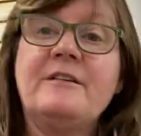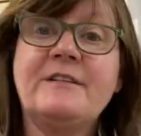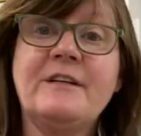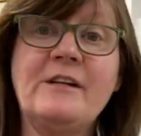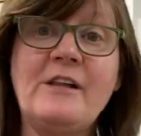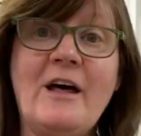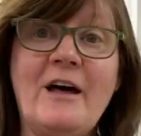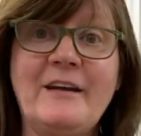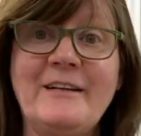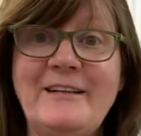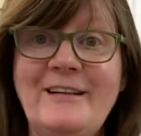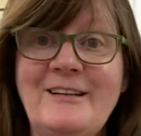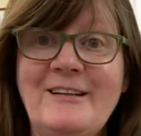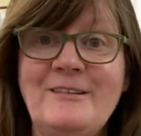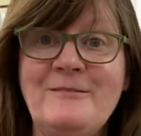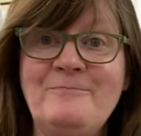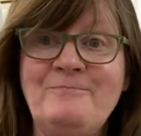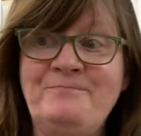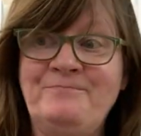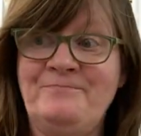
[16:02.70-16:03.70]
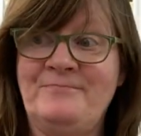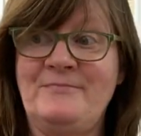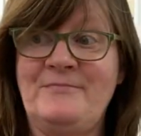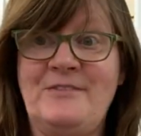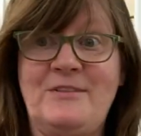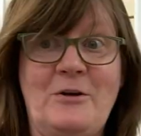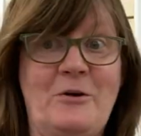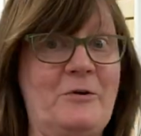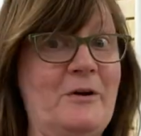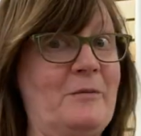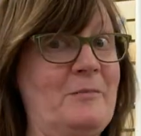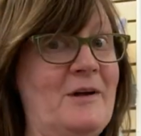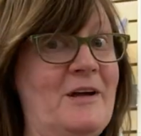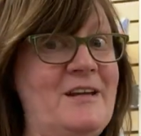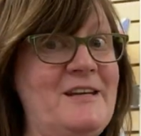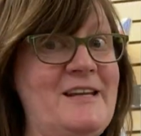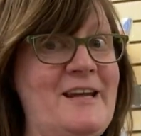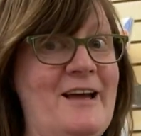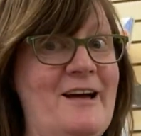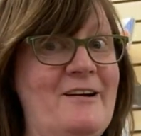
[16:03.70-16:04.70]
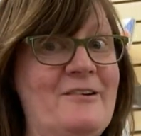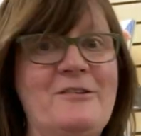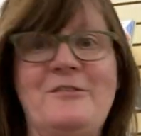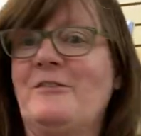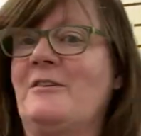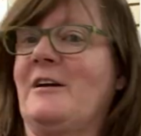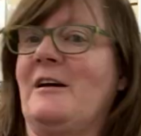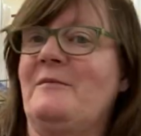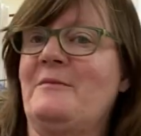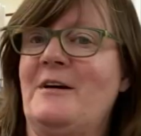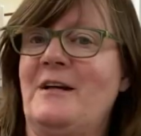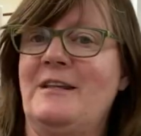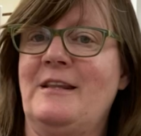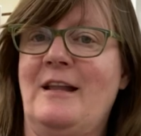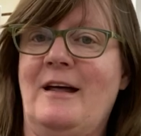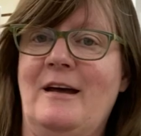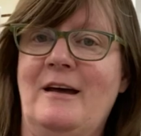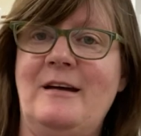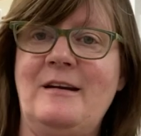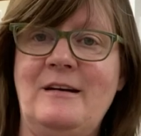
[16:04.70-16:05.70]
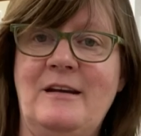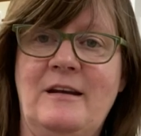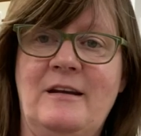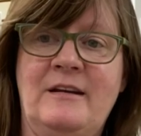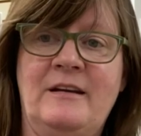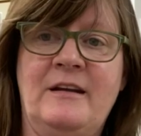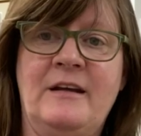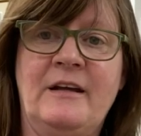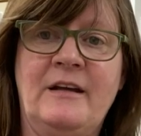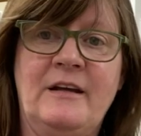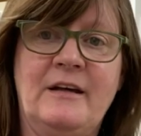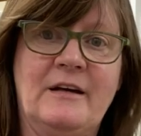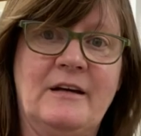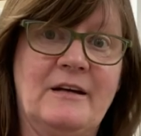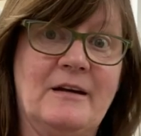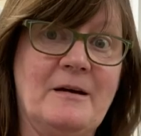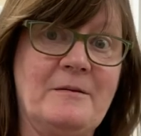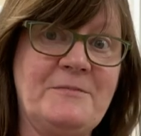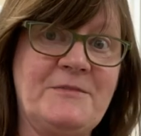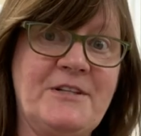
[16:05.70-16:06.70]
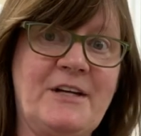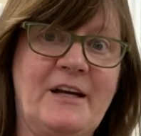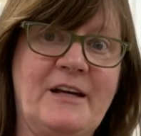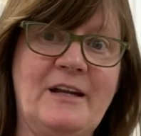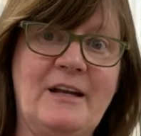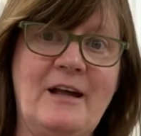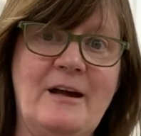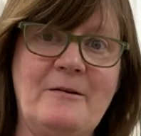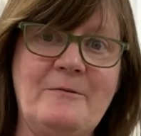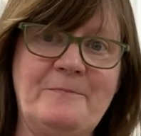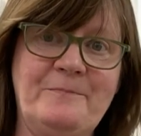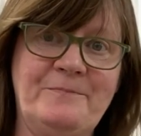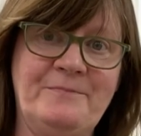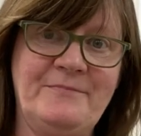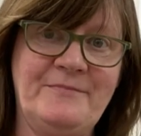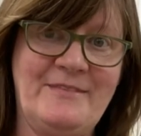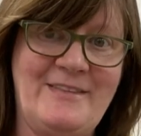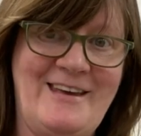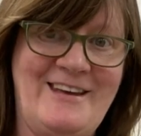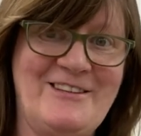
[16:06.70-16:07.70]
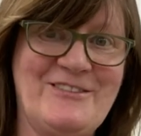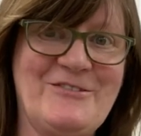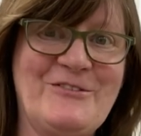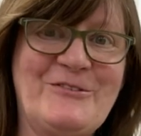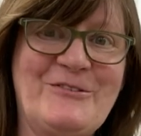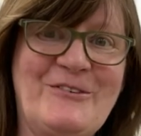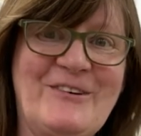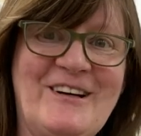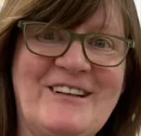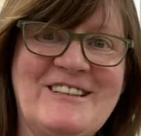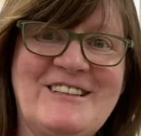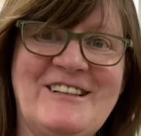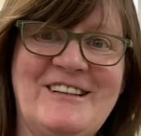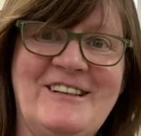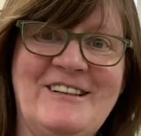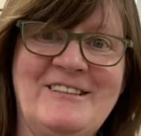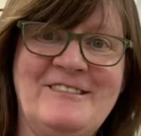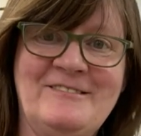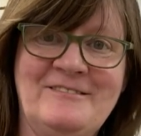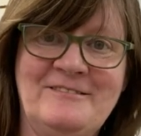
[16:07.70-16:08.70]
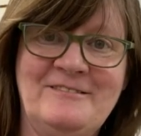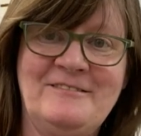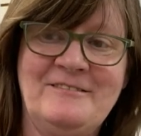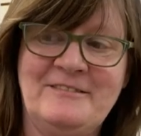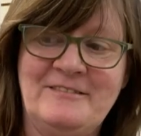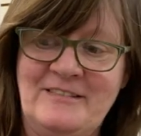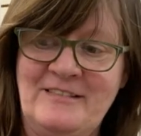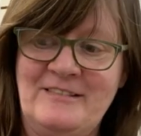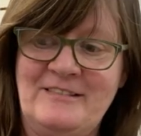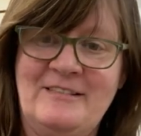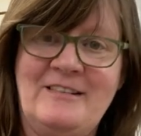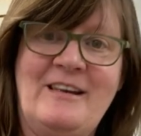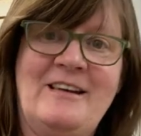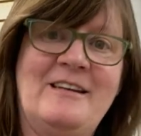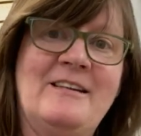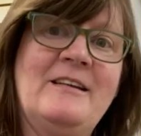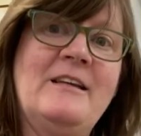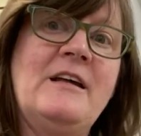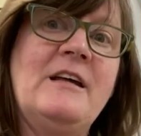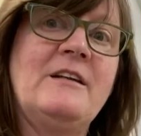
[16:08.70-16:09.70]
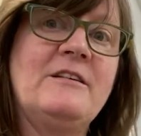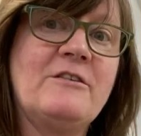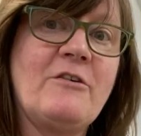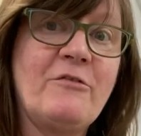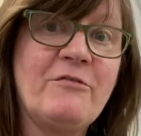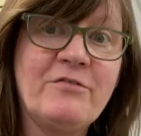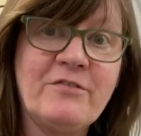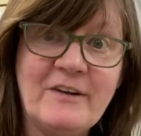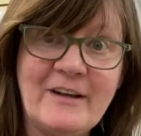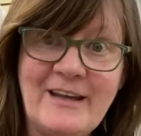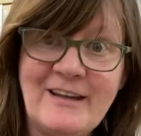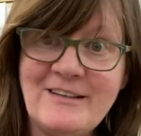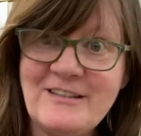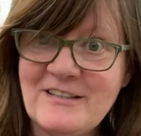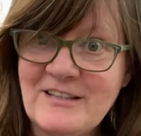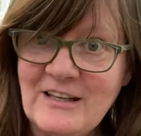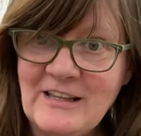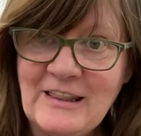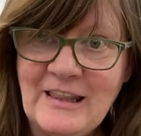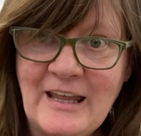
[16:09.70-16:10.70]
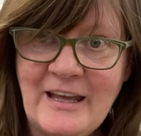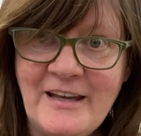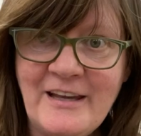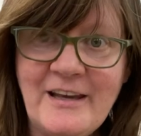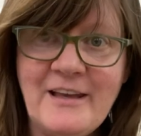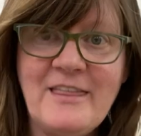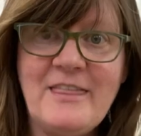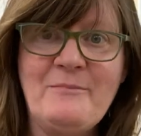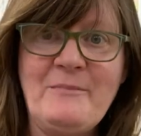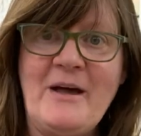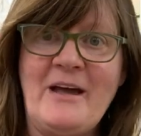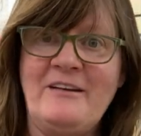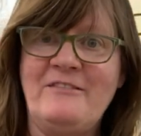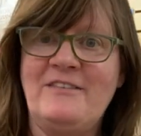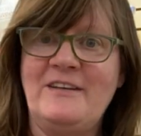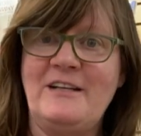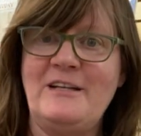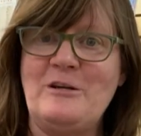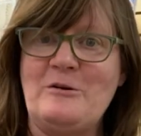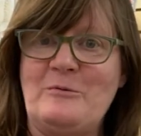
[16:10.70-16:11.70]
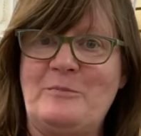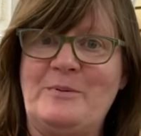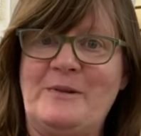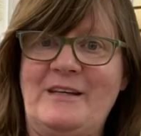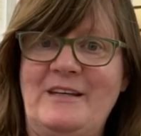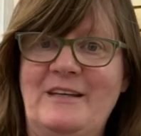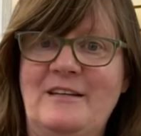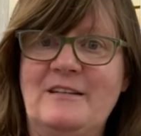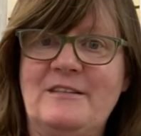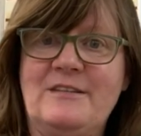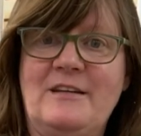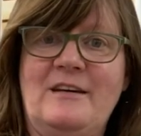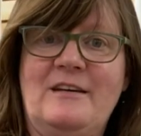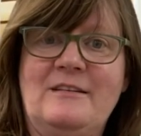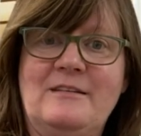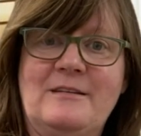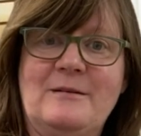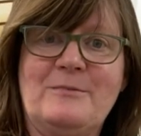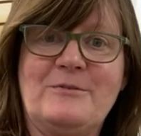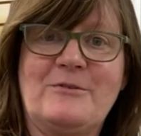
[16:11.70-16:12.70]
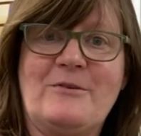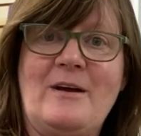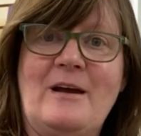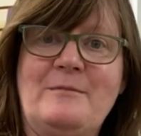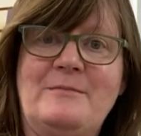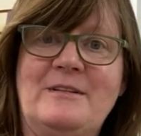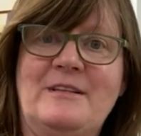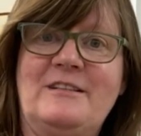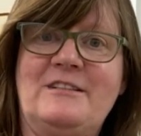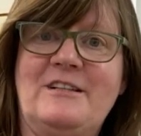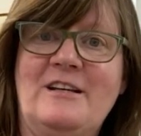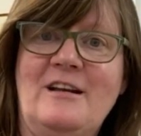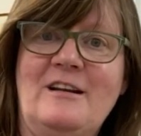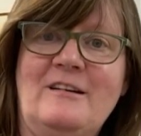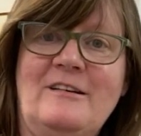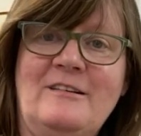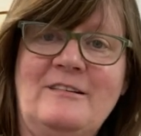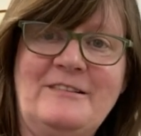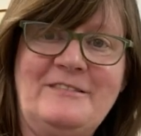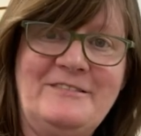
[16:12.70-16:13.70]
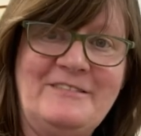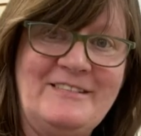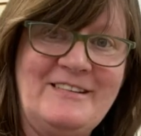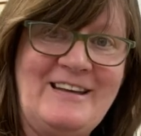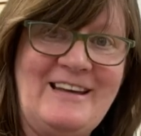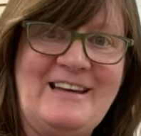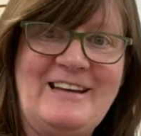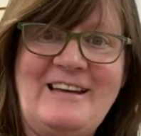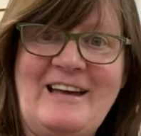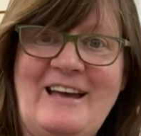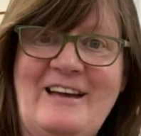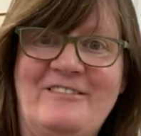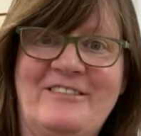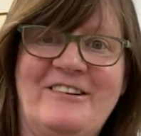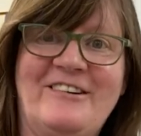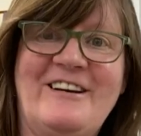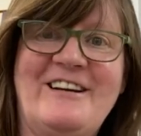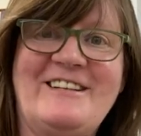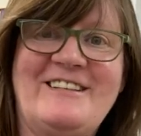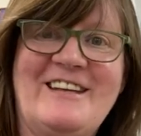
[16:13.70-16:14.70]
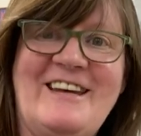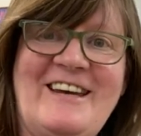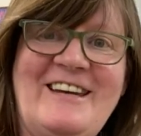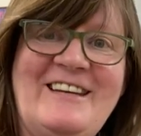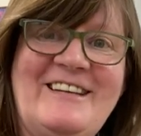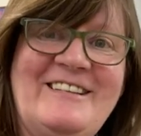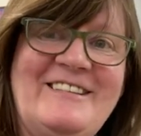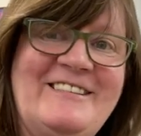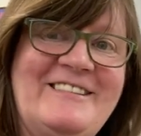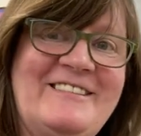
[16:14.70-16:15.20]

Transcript: is a lot here. So come on down or come online and come check it out. Thanks for watching. Don't forget to like my video, please, and subscribe to the channel. Have a great day.